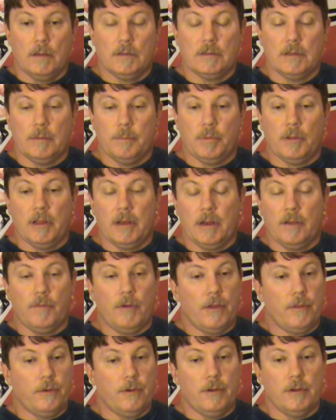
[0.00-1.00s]
See, plenty
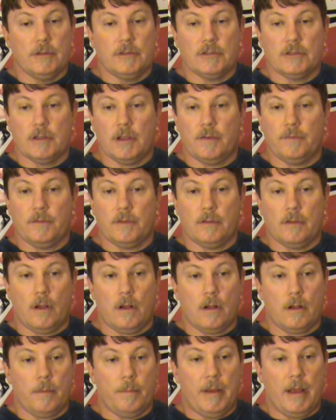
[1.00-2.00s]
of other good stuff to
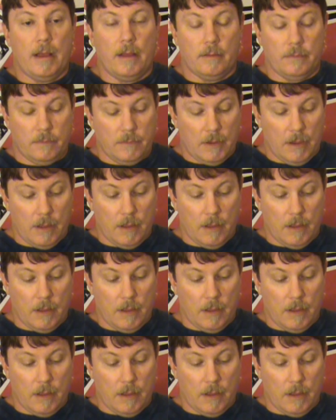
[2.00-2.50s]
talk about.